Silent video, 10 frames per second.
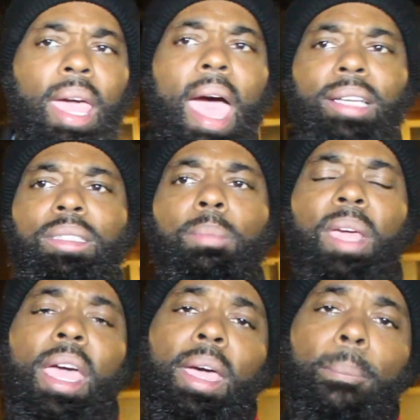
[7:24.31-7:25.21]
It has to
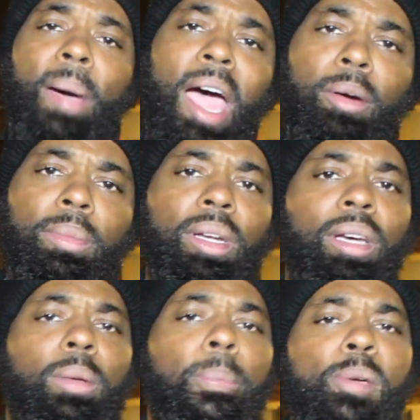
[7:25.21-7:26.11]
be an empowerment
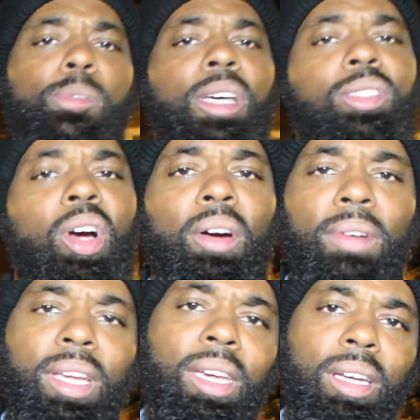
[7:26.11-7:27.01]
of the people that's
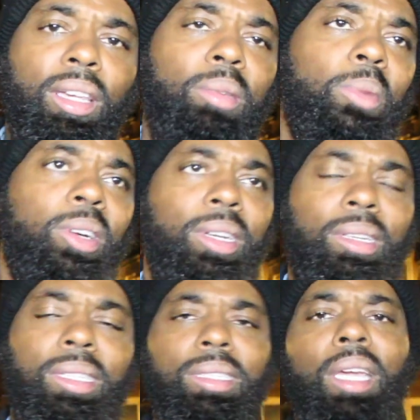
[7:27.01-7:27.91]
already in the
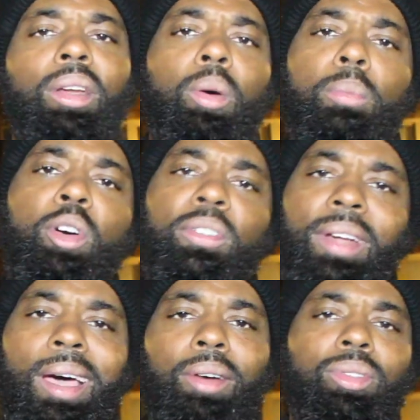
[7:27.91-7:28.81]
community. This ain't no
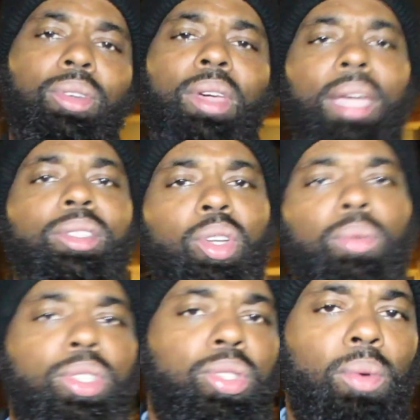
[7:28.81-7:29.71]
moving out. You can't do
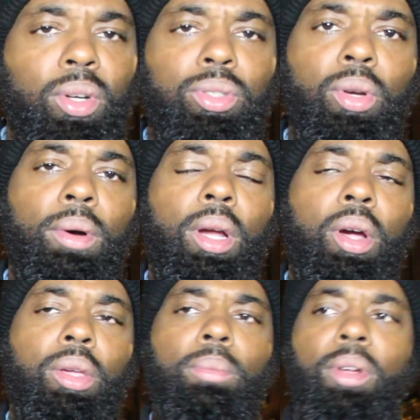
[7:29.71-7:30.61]
what you want to do in
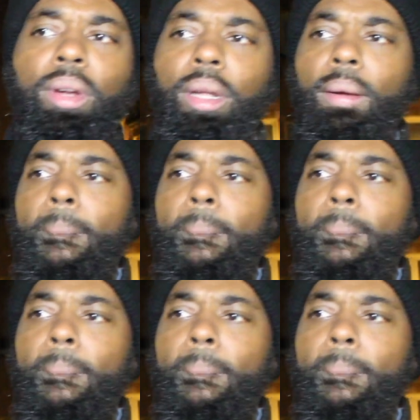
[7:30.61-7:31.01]
our community.